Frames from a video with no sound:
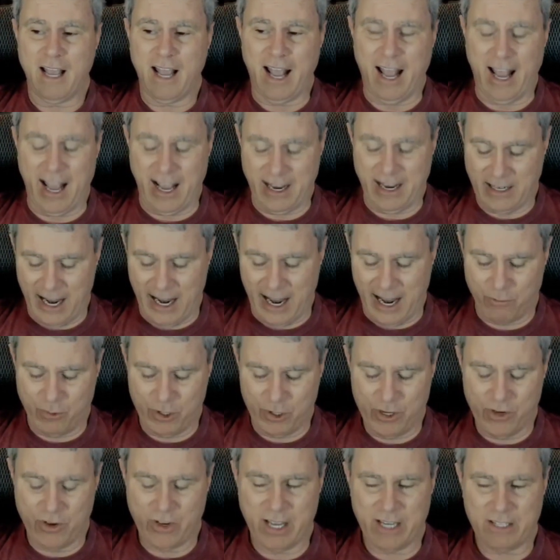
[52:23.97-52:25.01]
And when
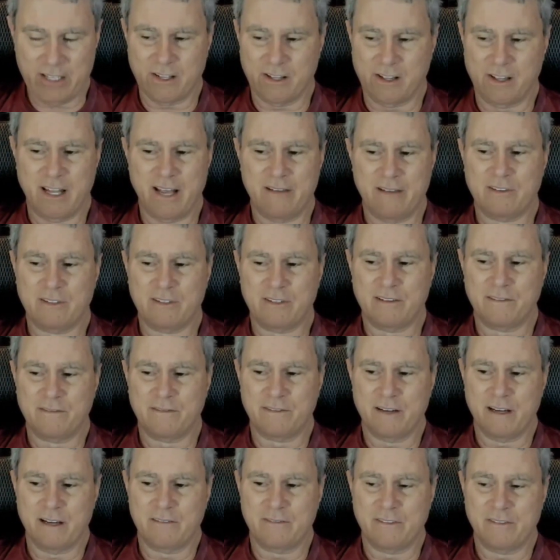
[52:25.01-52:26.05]
you get to the level
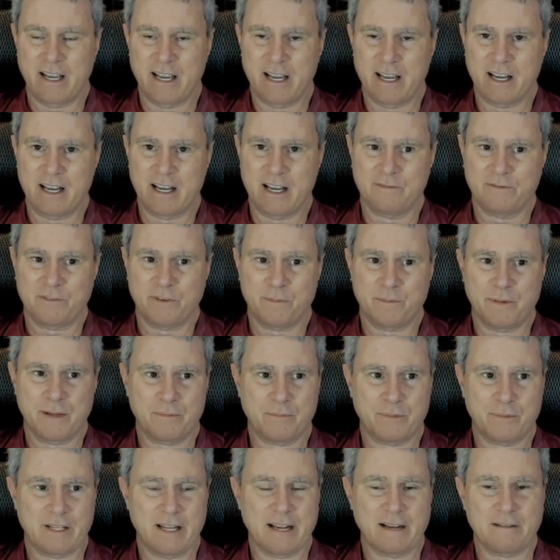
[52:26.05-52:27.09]
of income for
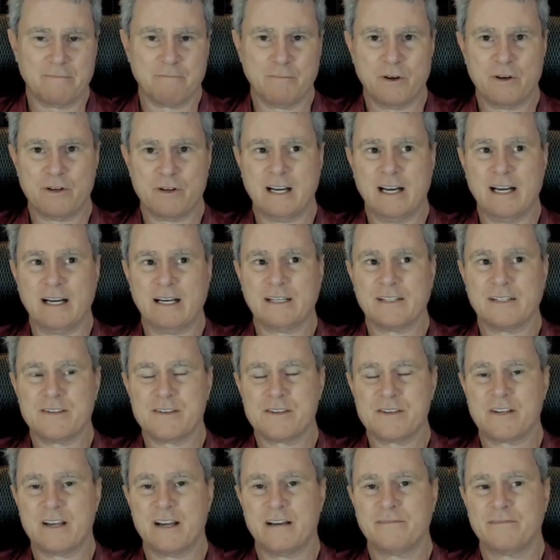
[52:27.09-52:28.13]
people like Murdoch and
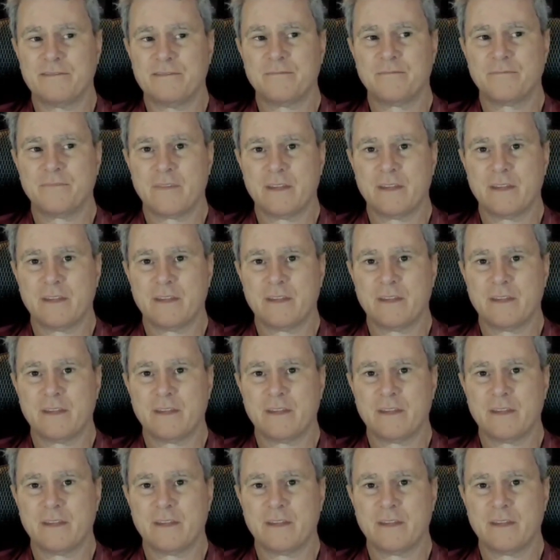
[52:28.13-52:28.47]
stuff,